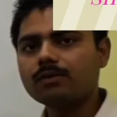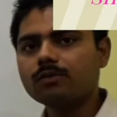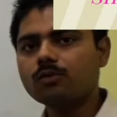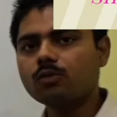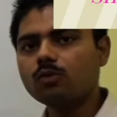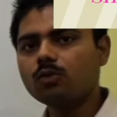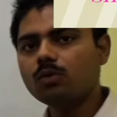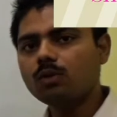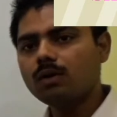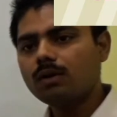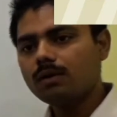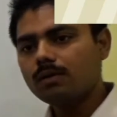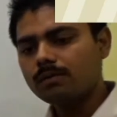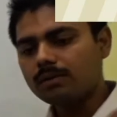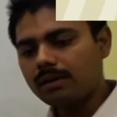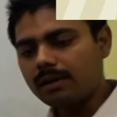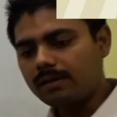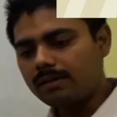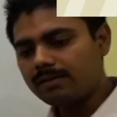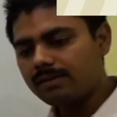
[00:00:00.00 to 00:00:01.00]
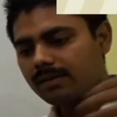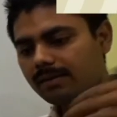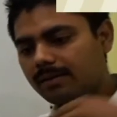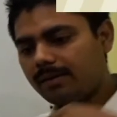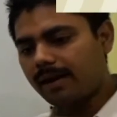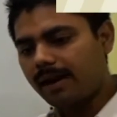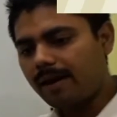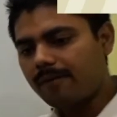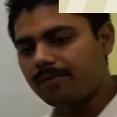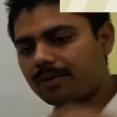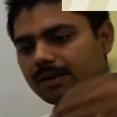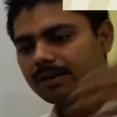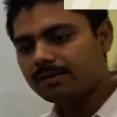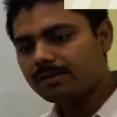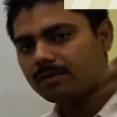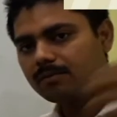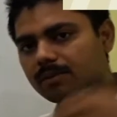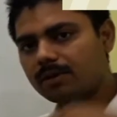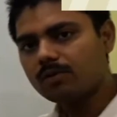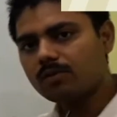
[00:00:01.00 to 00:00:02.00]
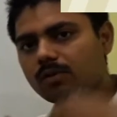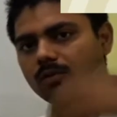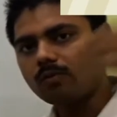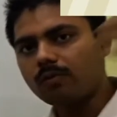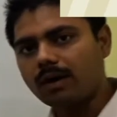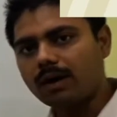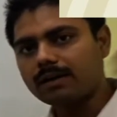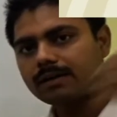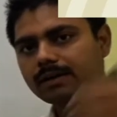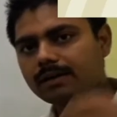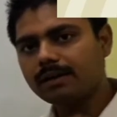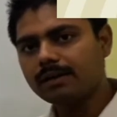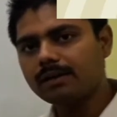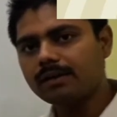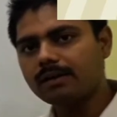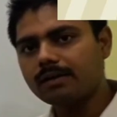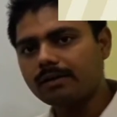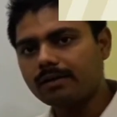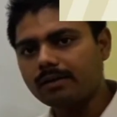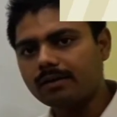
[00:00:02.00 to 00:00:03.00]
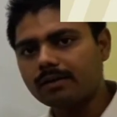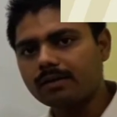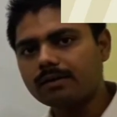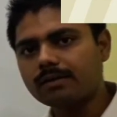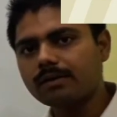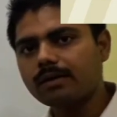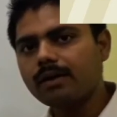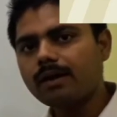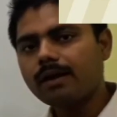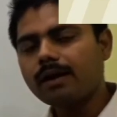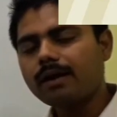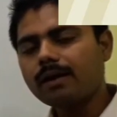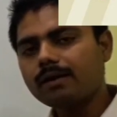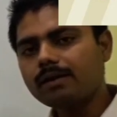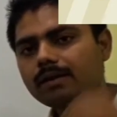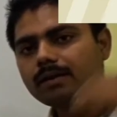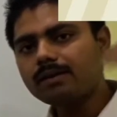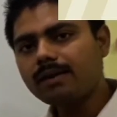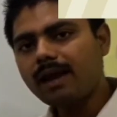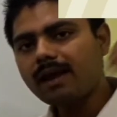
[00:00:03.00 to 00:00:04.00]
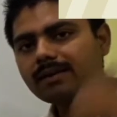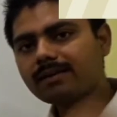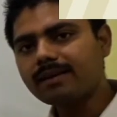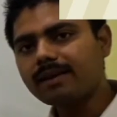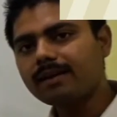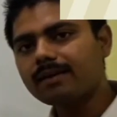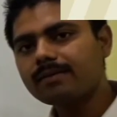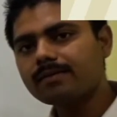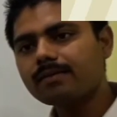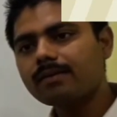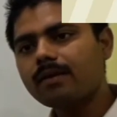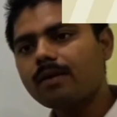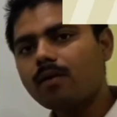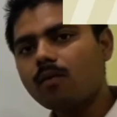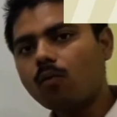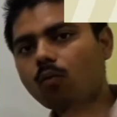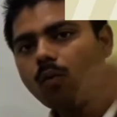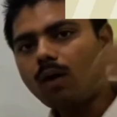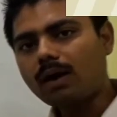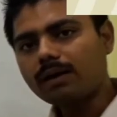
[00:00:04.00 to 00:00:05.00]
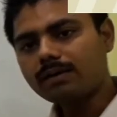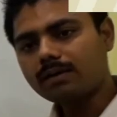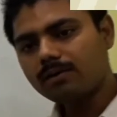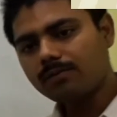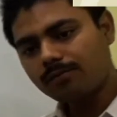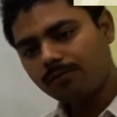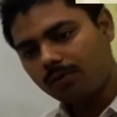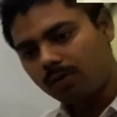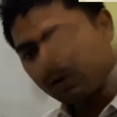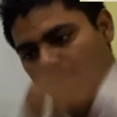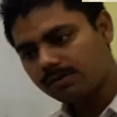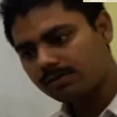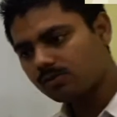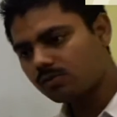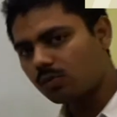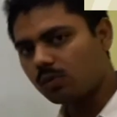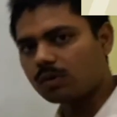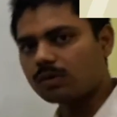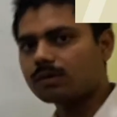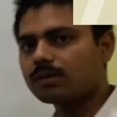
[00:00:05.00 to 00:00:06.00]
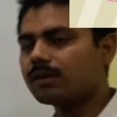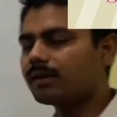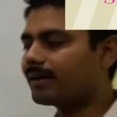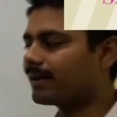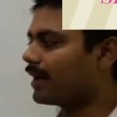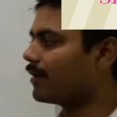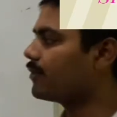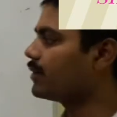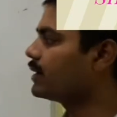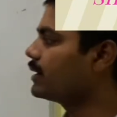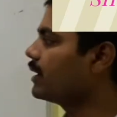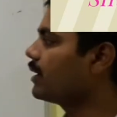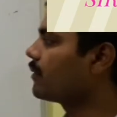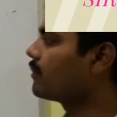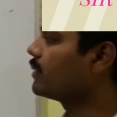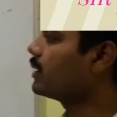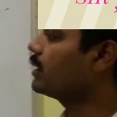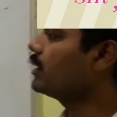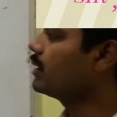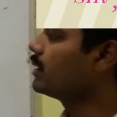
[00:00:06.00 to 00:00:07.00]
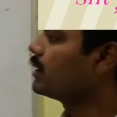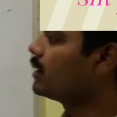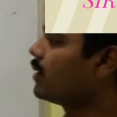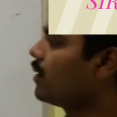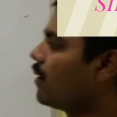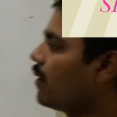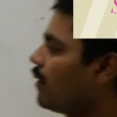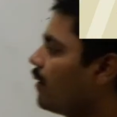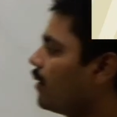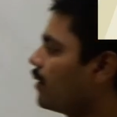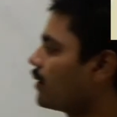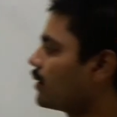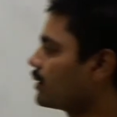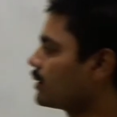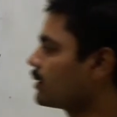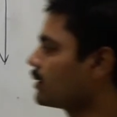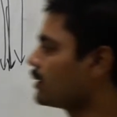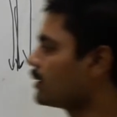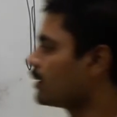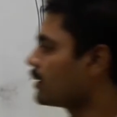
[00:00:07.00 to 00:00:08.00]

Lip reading: So there is a gravitation between water and the earth, and in that case water falls towards the gravity of the earth.